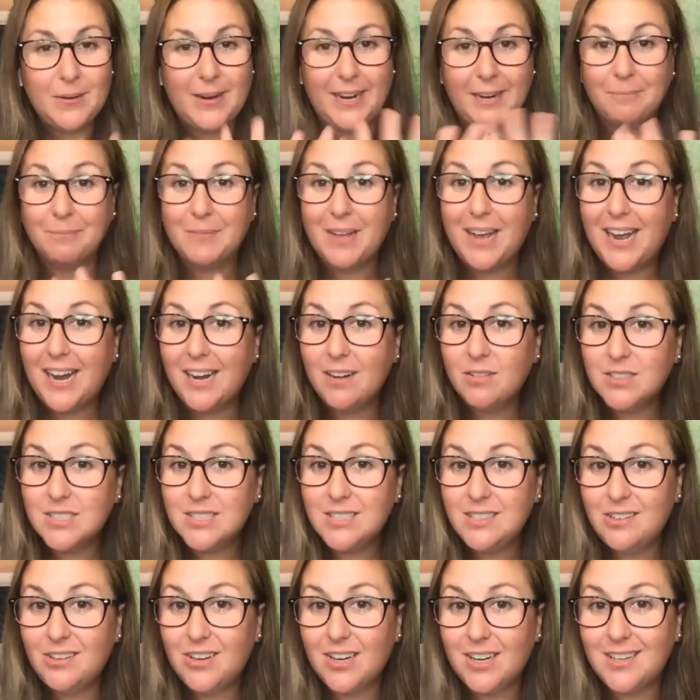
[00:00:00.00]
anyway, I will
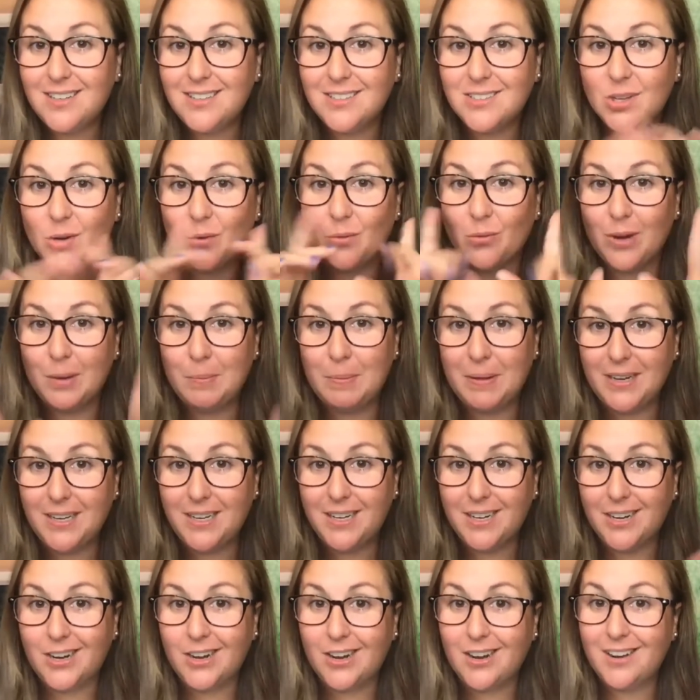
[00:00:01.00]
see you guys right back
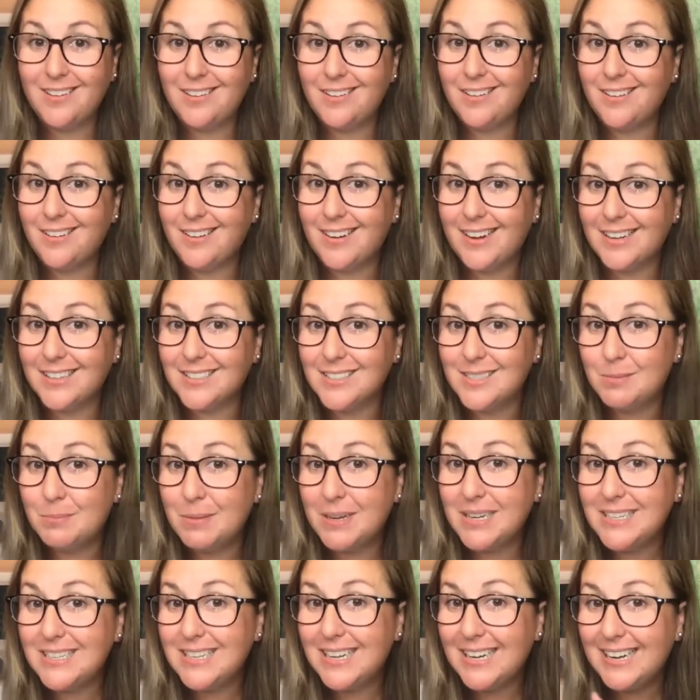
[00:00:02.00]
here next
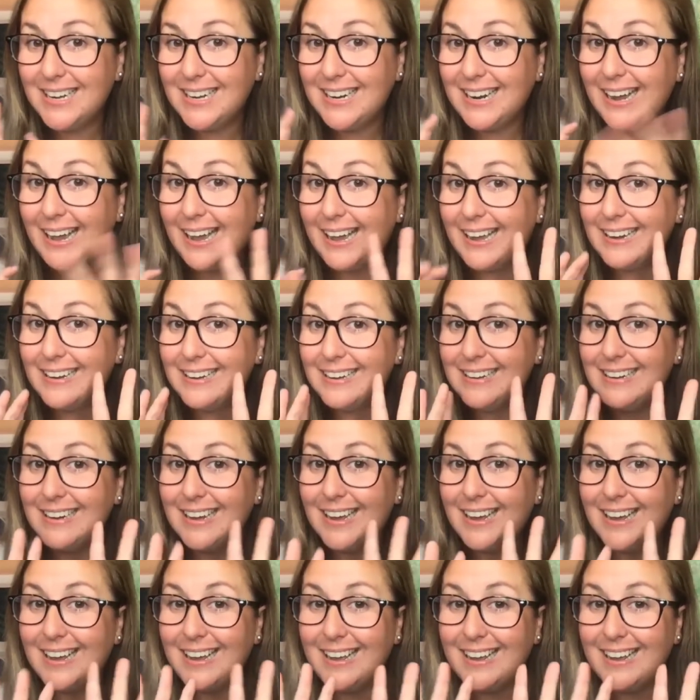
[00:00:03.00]
Monday at 9.